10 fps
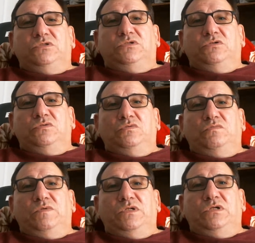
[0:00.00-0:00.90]

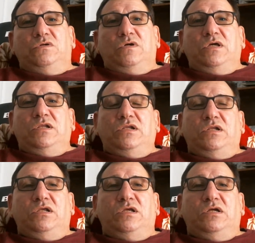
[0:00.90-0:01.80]
do video
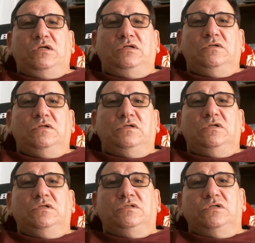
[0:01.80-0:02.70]
editing,
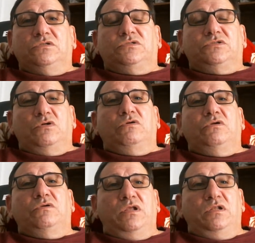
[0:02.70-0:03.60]
there's
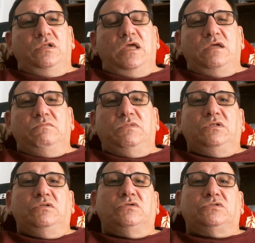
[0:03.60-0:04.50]
certain, and
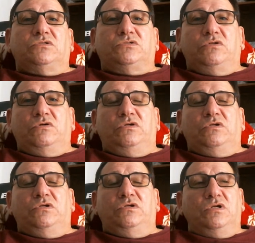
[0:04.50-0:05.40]
gaming, there's a
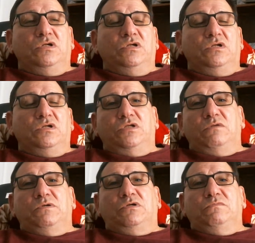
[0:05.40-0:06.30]
certain
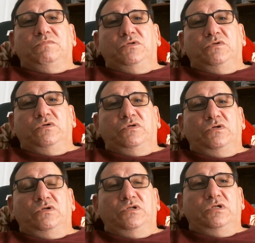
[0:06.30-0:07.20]
type of computer you're
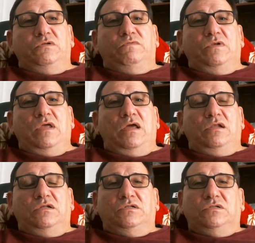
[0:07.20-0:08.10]
going to need for that.
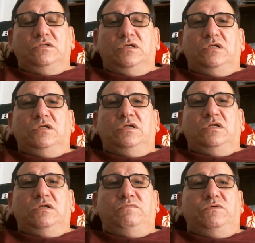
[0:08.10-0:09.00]

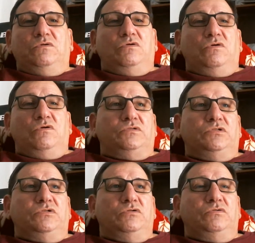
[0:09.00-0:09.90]
If you're going
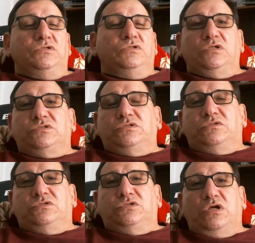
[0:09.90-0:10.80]
to do
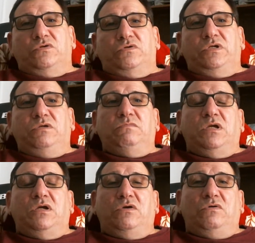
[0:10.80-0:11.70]
just check your
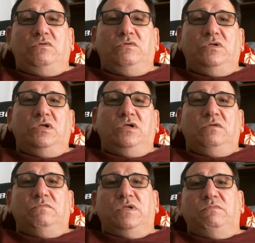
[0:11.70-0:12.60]
email,
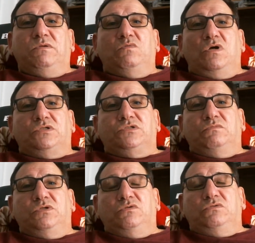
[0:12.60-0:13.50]
maybe watch
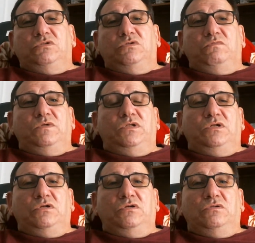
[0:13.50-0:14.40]
some YouTube
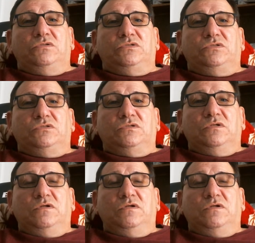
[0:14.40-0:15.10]
videos,